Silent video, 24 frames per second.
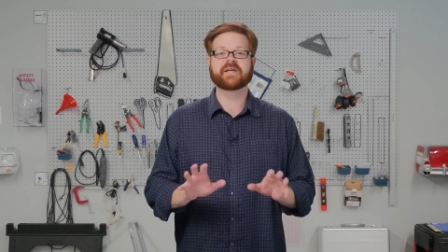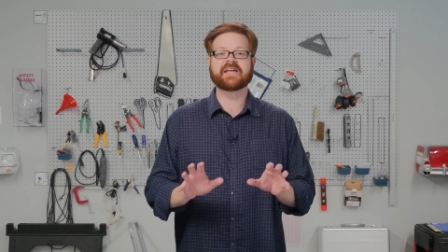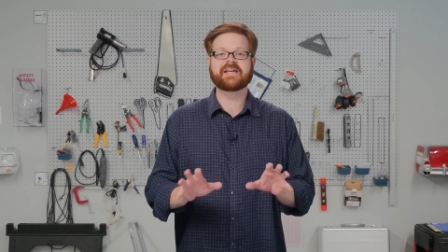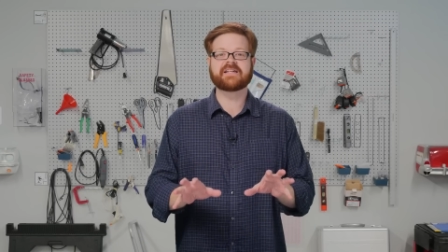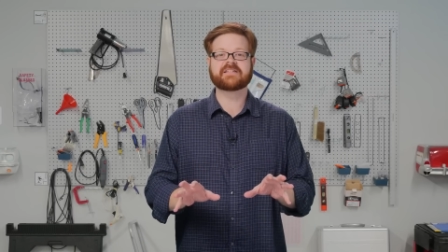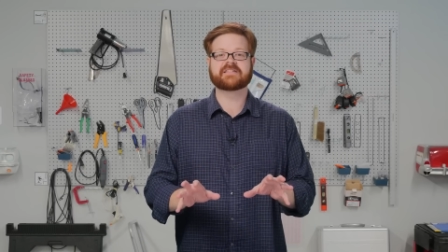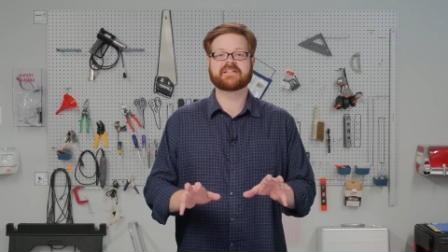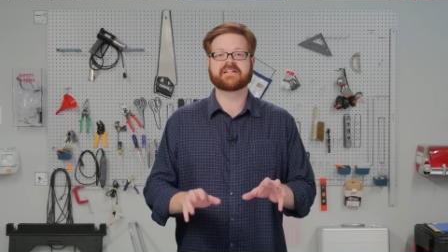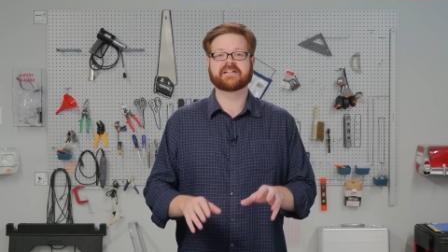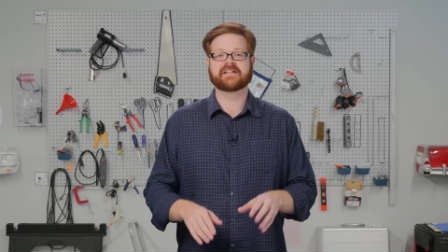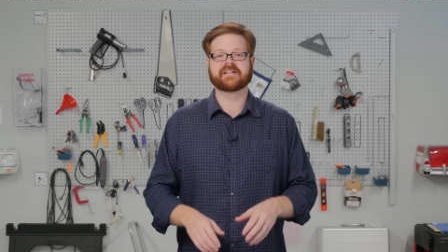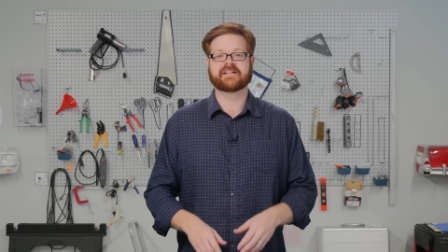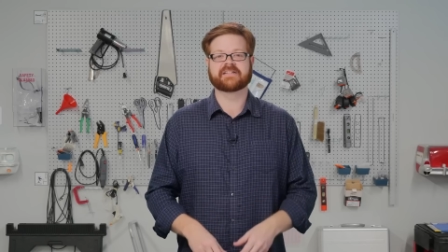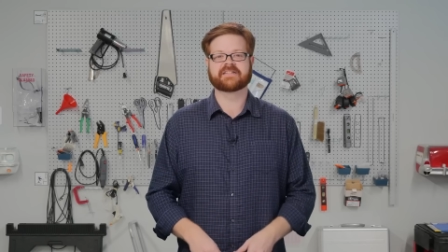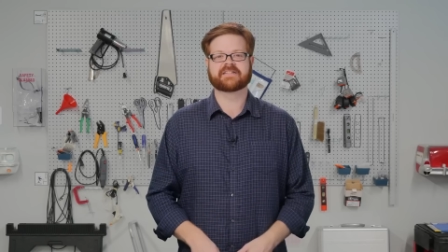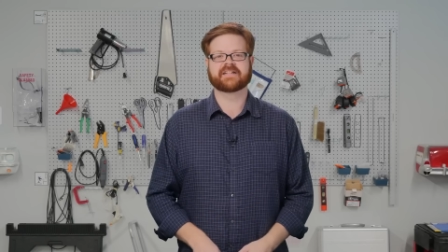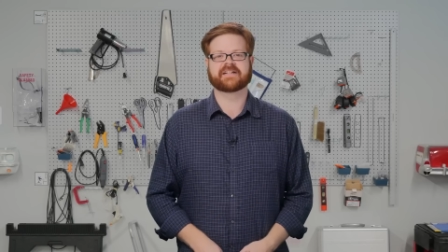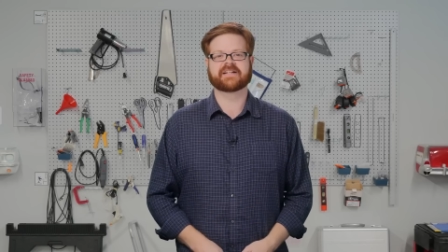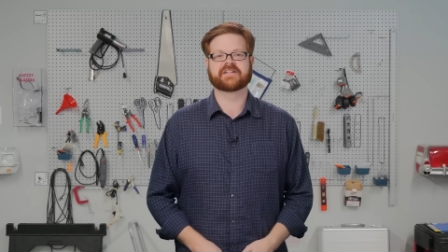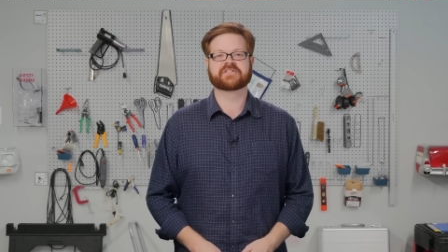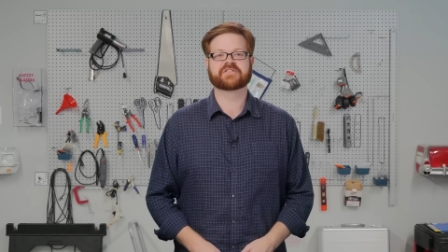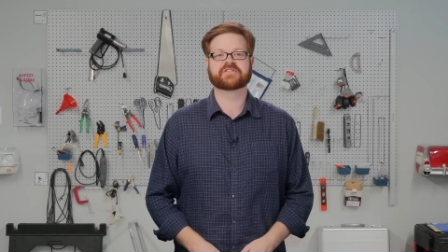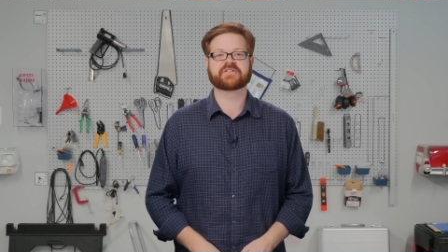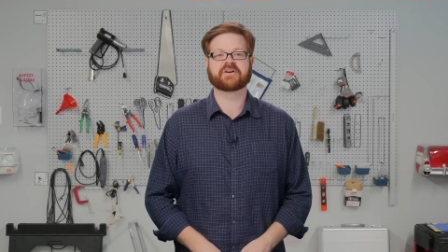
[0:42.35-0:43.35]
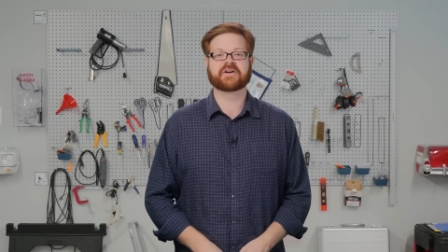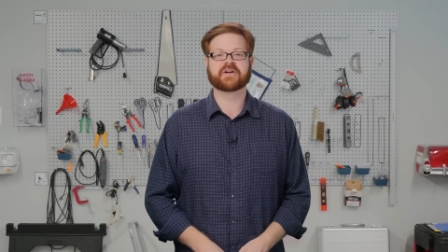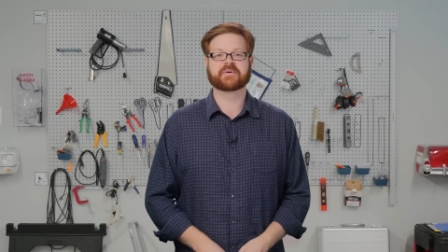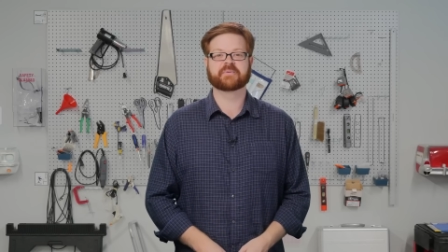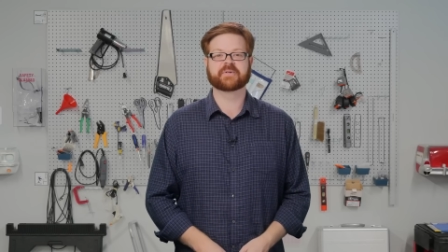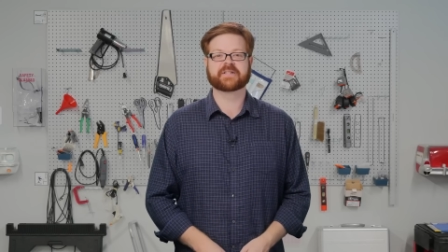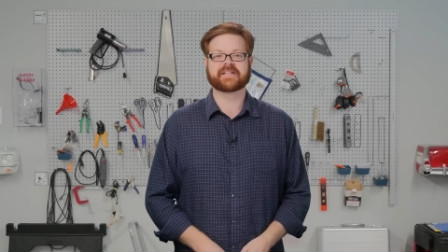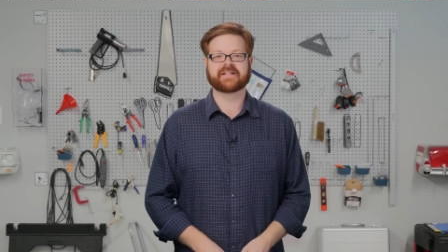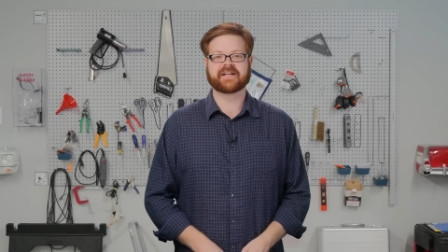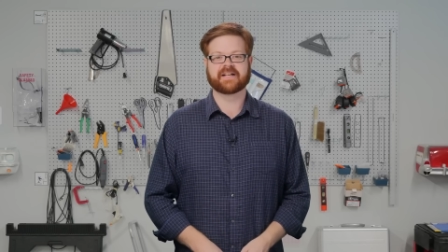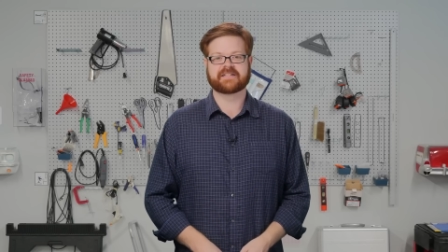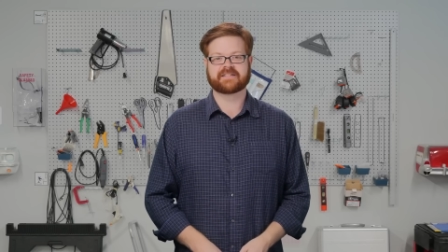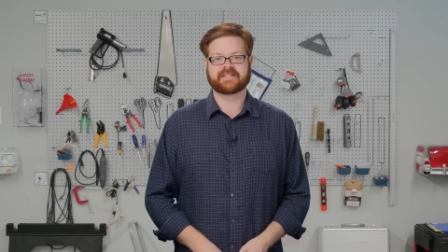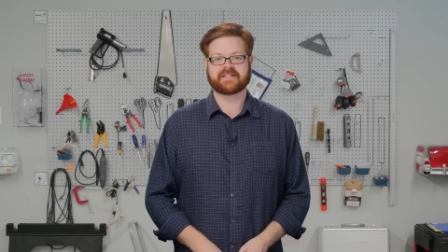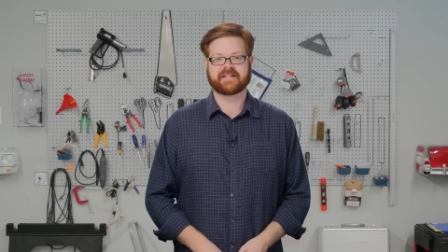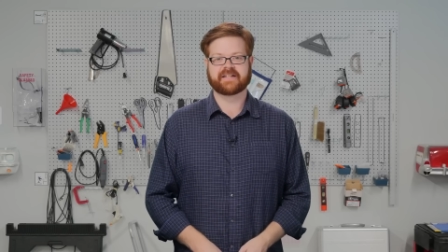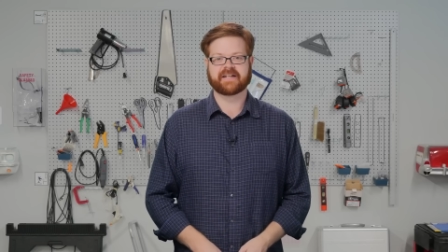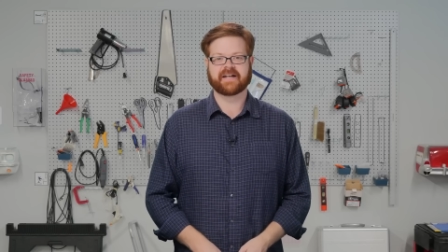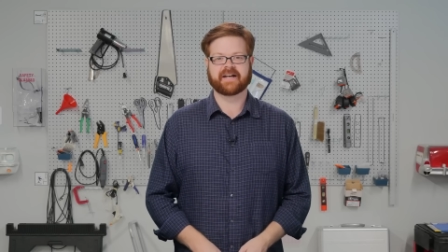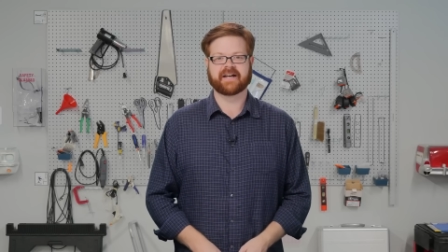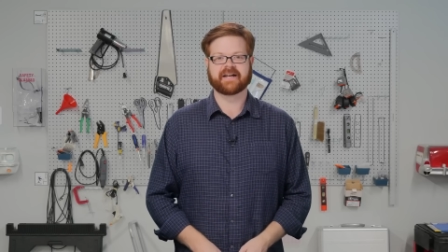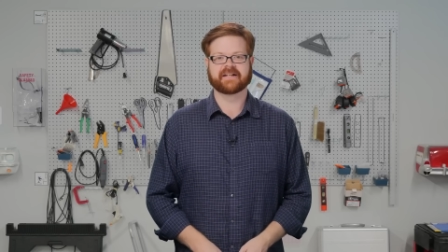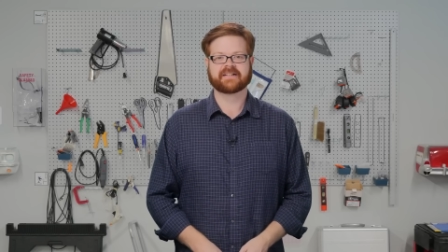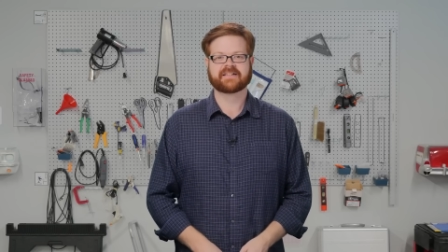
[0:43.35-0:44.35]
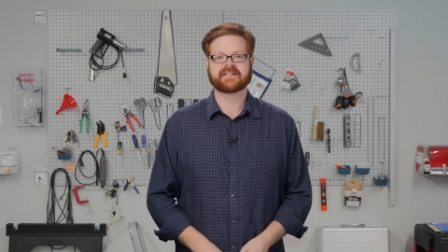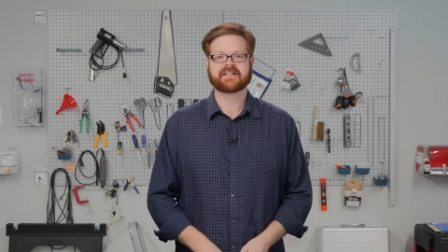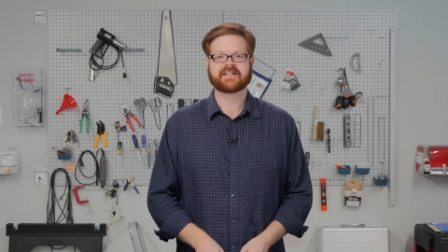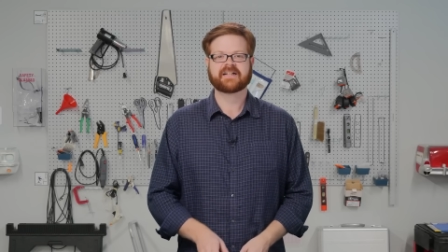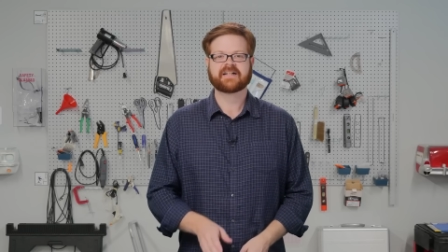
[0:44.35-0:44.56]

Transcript: easy it is to get started with the SDK.